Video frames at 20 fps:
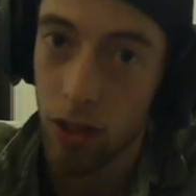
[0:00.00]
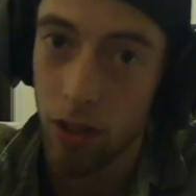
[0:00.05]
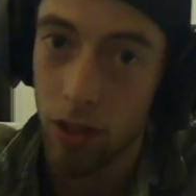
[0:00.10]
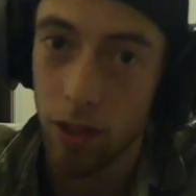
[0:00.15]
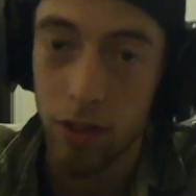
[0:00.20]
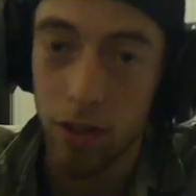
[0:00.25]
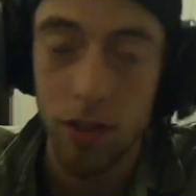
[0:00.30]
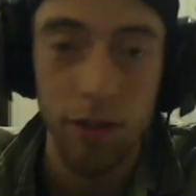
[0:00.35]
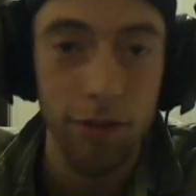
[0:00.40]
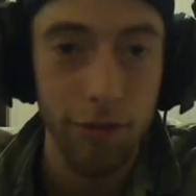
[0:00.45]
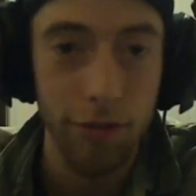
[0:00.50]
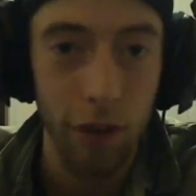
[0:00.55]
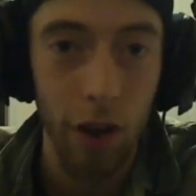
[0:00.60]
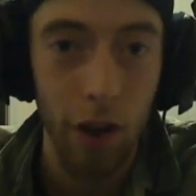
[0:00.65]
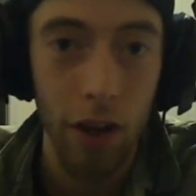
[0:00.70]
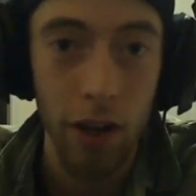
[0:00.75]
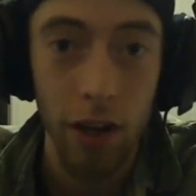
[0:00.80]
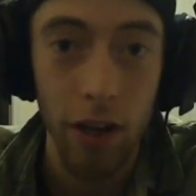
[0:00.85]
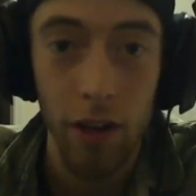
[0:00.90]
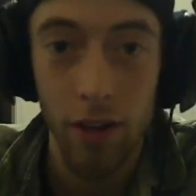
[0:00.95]
just the
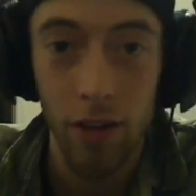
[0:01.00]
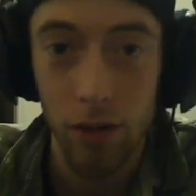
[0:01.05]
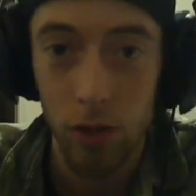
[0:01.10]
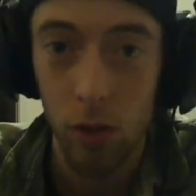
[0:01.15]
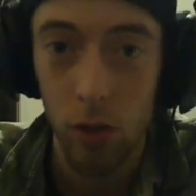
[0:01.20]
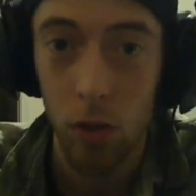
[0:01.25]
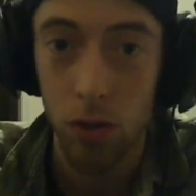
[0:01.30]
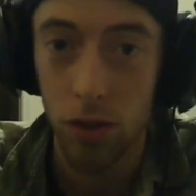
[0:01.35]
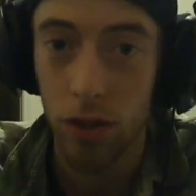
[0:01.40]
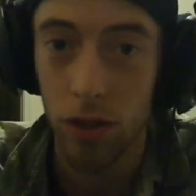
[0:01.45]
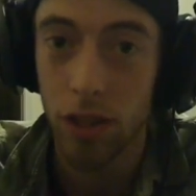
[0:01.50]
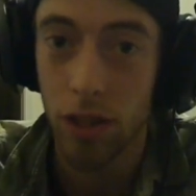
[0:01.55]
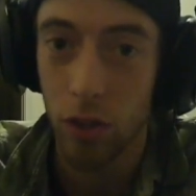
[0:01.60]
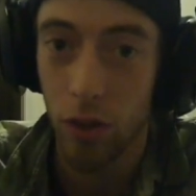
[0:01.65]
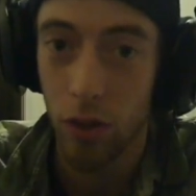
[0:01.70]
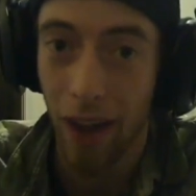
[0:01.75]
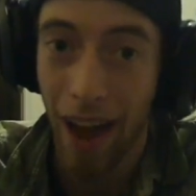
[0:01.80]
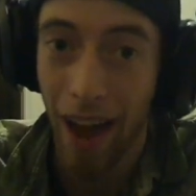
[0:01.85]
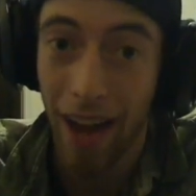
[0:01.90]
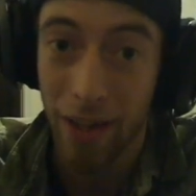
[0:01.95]
fun and the social
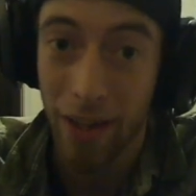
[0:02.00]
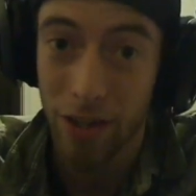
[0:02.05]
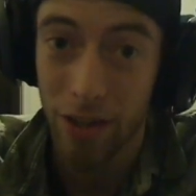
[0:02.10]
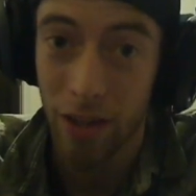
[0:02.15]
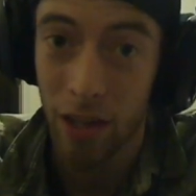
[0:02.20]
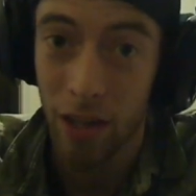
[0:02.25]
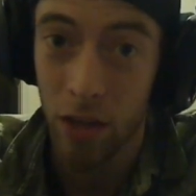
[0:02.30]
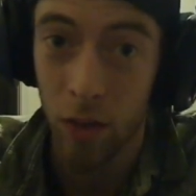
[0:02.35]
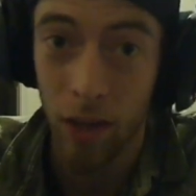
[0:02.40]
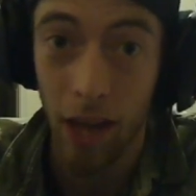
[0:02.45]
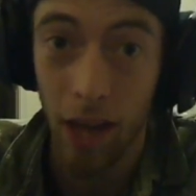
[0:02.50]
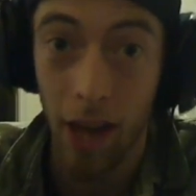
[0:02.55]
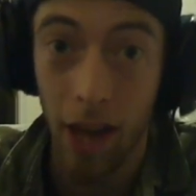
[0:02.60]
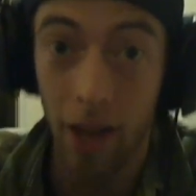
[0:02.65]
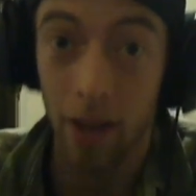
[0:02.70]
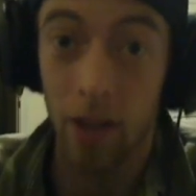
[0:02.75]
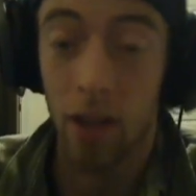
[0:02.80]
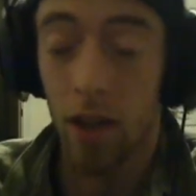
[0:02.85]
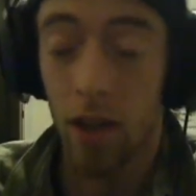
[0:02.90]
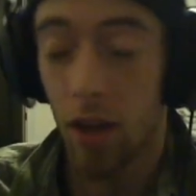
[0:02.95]
interaction that you get.